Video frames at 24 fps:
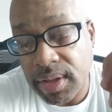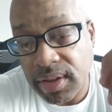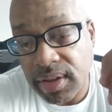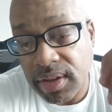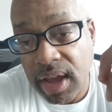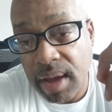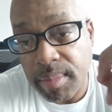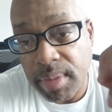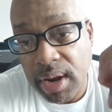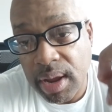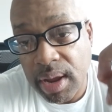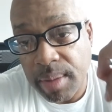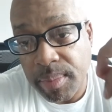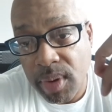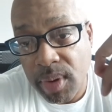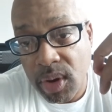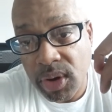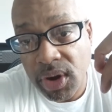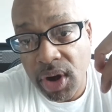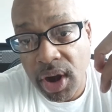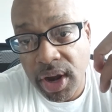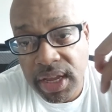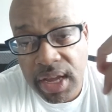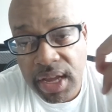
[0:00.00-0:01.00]
coming up
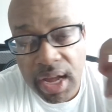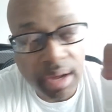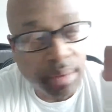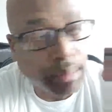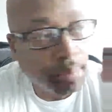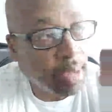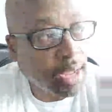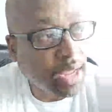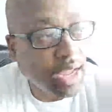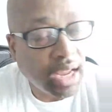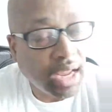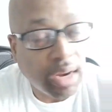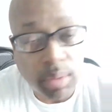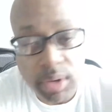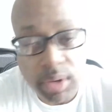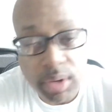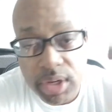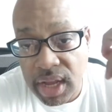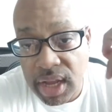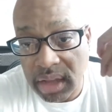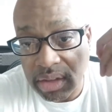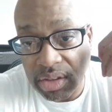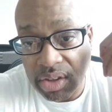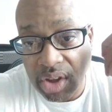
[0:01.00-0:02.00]
on our young men,
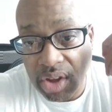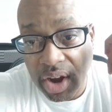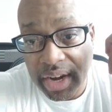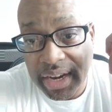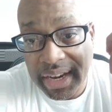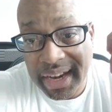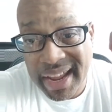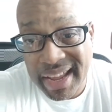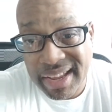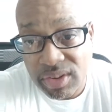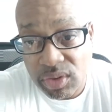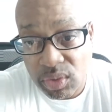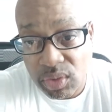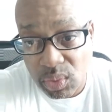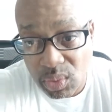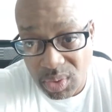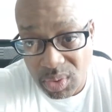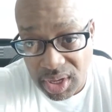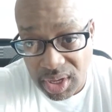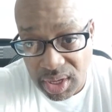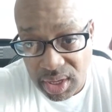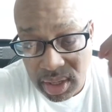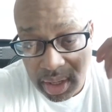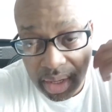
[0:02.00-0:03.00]
which I'll start next
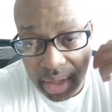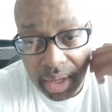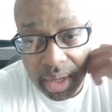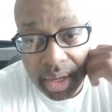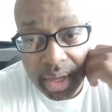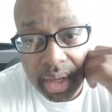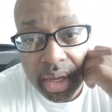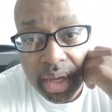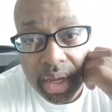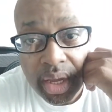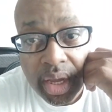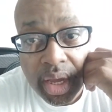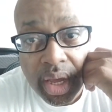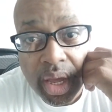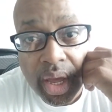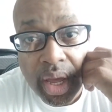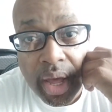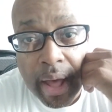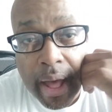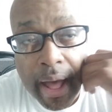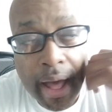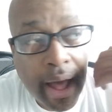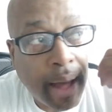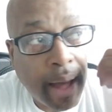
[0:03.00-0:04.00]
week.
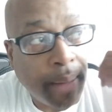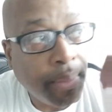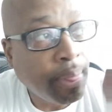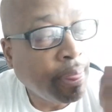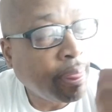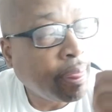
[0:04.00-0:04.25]
I'm